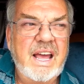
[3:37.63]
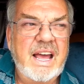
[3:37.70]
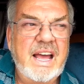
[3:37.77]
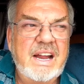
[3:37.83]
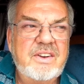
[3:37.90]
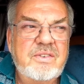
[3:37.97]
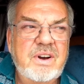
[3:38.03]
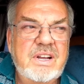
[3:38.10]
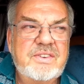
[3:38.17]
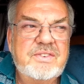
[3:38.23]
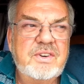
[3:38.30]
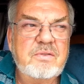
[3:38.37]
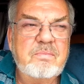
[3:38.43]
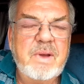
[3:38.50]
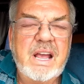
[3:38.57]
address,
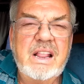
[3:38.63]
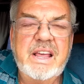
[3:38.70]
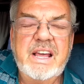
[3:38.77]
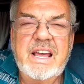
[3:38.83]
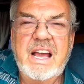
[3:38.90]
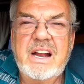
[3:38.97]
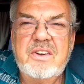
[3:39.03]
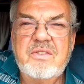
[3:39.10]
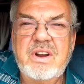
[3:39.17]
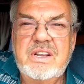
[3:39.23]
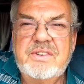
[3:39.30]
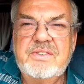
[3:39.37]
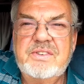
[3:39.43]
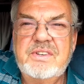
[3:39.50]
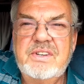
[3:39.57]
your mailing
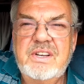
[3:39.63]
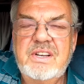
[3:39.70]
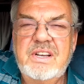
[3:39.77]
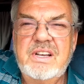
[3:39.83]
address,